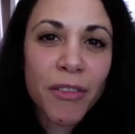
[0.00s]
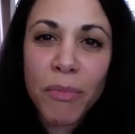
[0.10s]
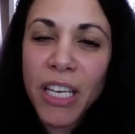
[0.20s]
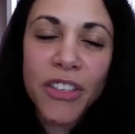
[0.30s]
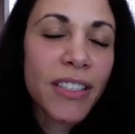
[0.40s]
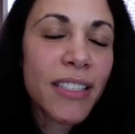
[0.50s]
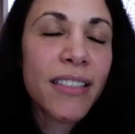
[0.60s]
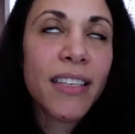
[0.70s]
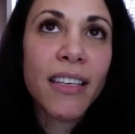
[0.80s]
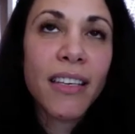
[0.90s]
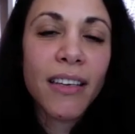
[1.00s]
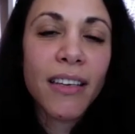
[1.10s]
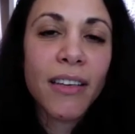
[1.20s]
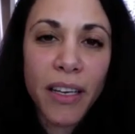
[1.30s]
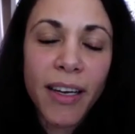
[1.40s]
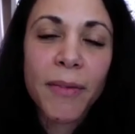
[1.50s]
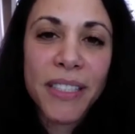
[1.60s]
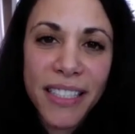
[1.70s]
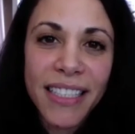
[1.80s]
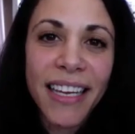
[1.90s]
Patience is key when it
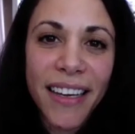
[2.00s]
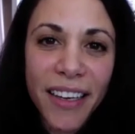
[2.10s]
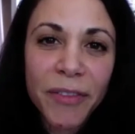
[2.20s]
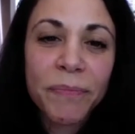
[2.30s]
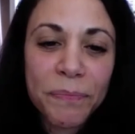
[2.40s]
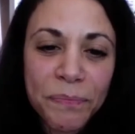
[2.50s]
comes to dating.